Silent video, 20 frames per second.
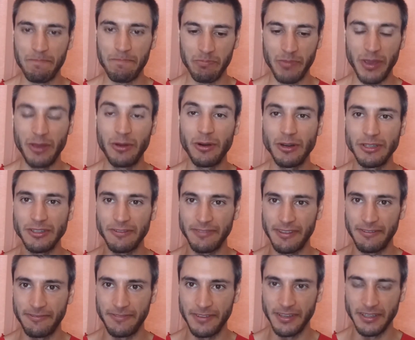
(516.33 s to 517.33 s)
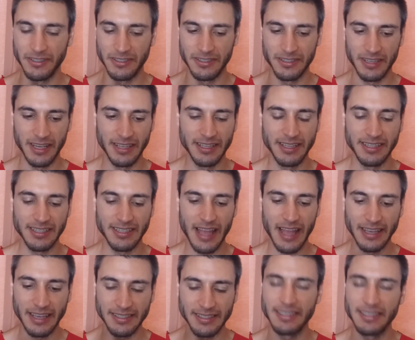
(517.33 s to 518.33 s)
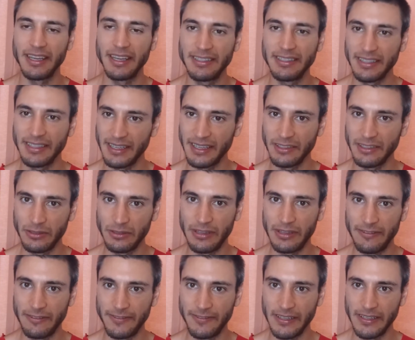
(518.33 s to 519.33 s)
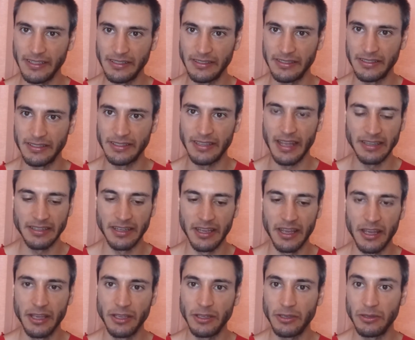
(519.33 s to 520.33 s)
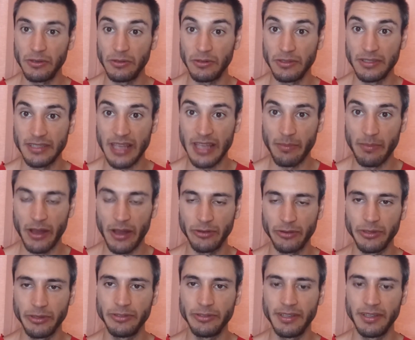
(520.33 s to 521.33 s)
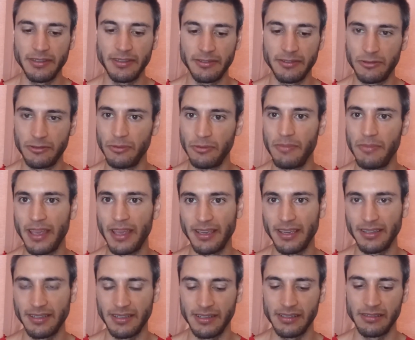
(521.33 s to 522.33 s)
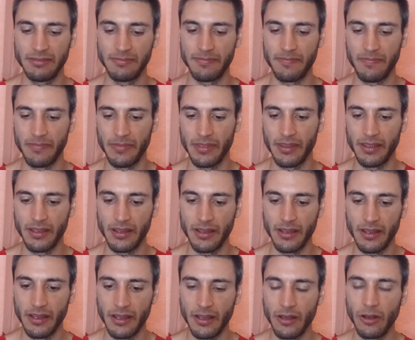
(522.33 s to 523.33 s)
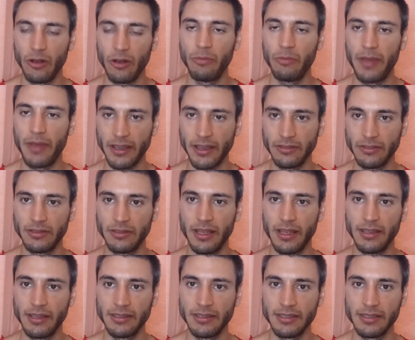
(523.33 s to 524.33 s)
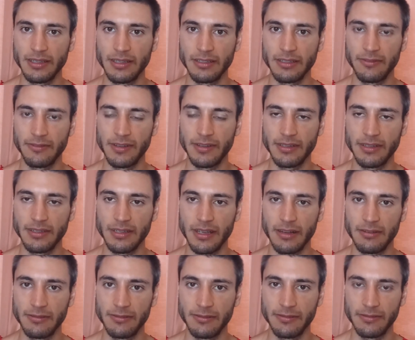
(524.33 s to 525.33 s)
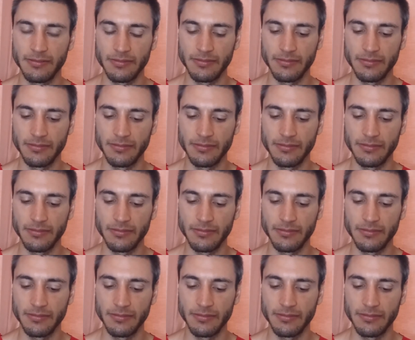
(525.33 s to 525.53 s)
because of the fears, and it's like surrendering to the fears that you need to make it here, or back to the innocence of the self.